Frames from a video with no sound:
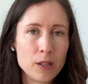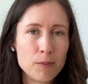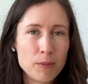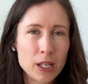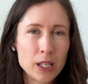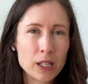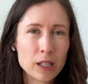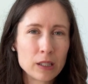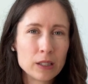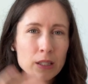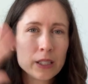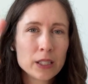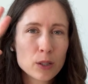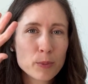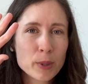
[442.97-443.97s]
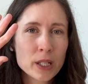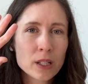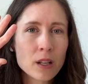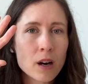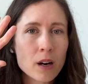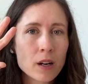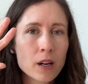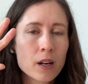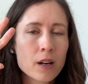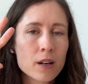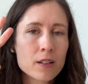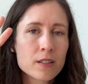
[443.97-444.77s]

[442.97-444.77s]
make it a little bit longer.